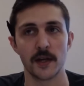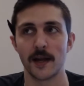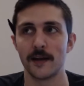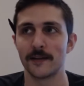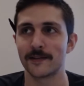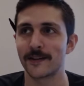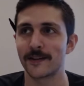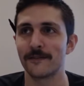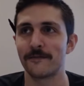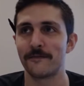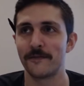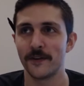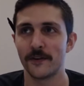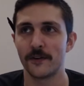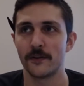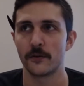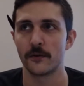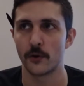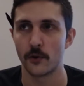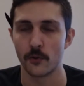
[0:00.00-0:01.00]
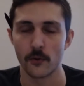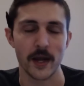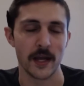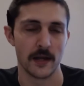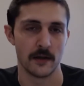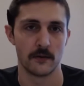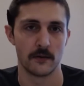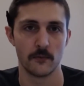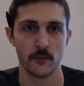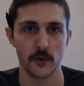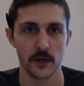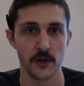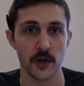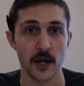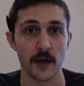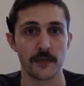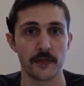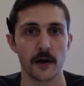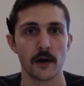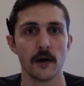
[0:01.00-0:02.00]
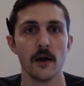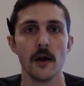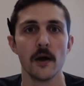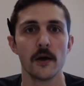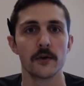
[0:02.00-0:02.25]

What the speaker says: and it's going to feel great when you get there.